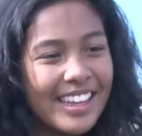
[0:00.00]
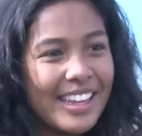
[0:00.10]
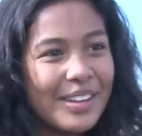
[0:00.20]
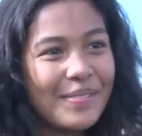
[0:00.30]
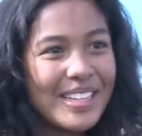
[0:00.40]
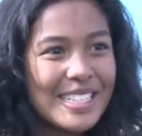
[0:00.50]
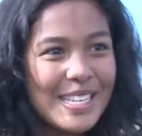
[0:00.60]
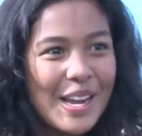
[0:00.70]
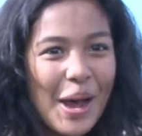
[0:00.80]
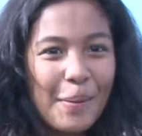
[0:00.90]
It means
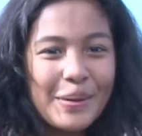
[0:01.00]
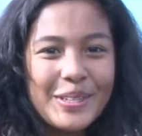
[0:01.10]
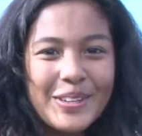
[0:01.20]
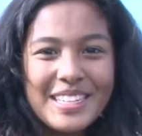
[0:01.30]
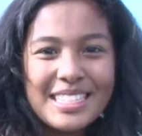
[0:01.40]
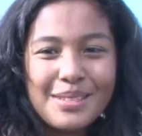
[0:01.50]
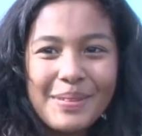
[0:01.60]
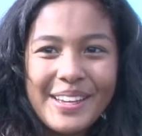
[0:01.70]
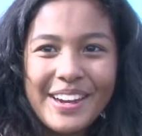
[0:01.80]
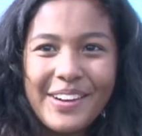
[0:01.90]
an opportunity to
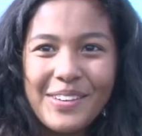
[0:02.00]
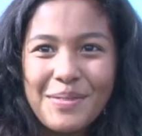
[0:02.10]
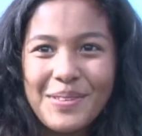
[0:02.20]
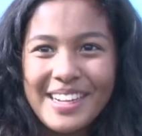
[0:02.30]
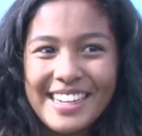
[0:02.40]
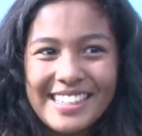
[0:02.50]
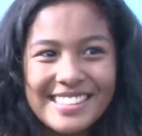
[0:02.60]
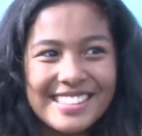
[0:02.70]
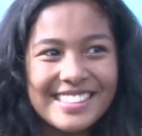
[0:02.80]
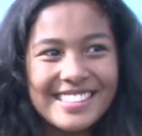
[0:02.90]
speak your own
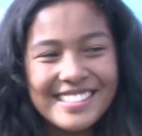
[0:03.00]
opinions.